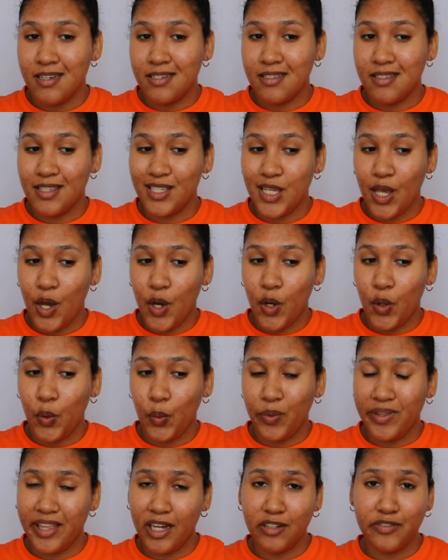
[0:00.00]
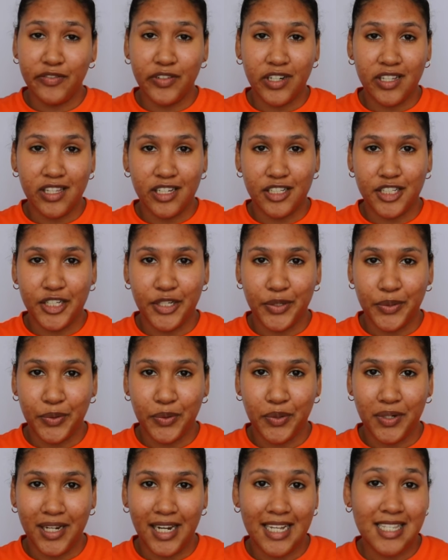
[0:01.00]
So without further
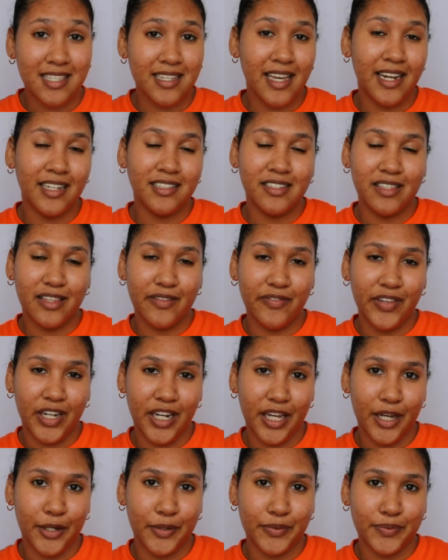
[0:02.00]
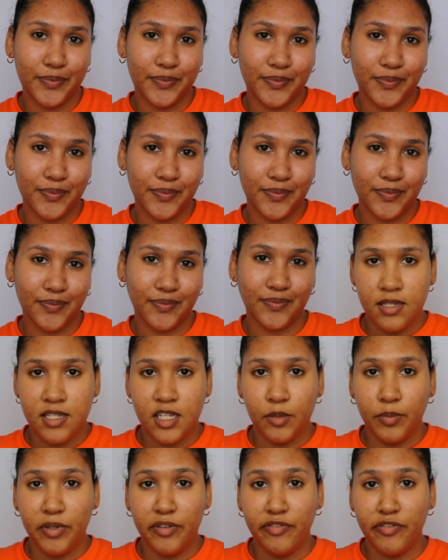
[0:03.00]
ado, let's get into the video.
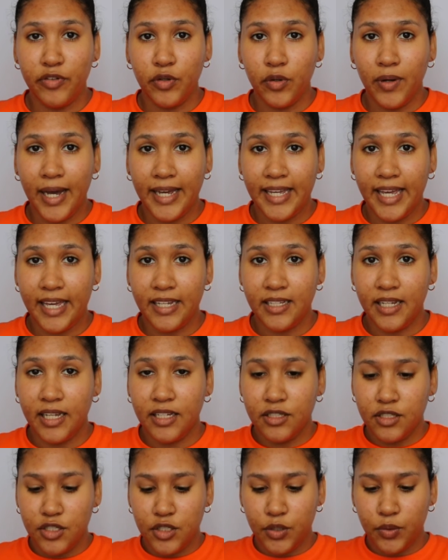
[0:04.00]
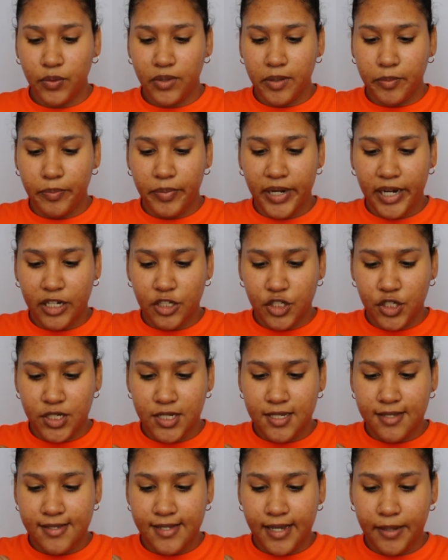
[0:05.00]
So before I get into the
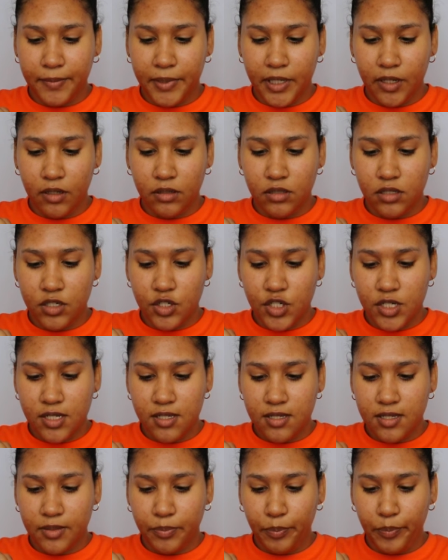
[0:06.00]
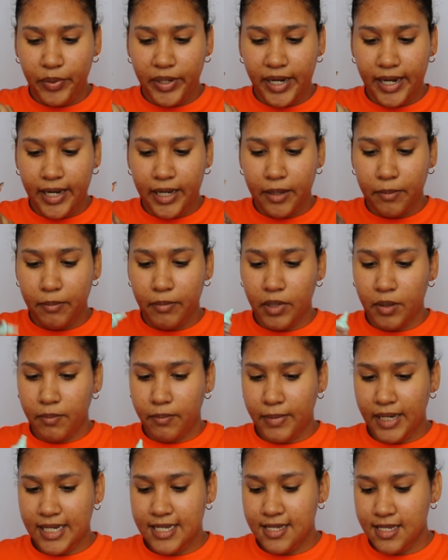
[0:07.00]
brushes, I'm going to just prime
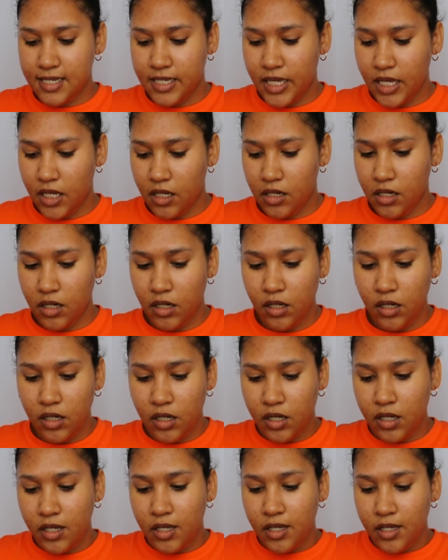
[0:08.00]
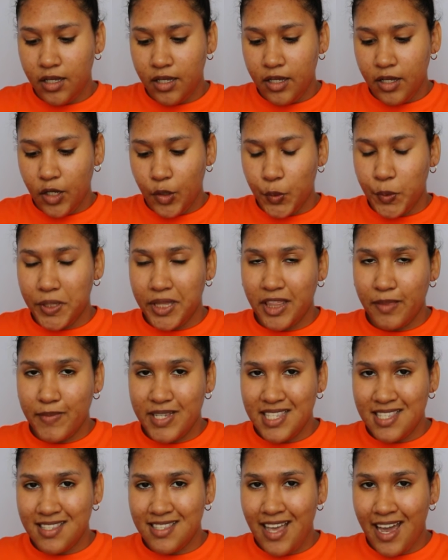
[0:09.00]
my skin with my
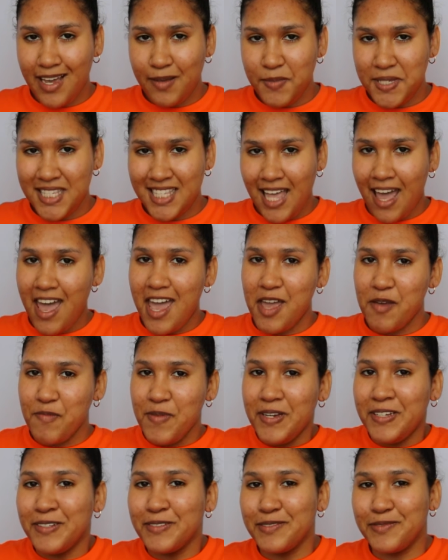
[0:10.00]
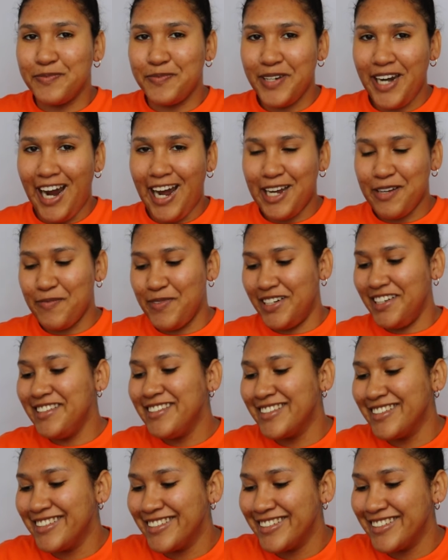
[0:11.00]
same primer.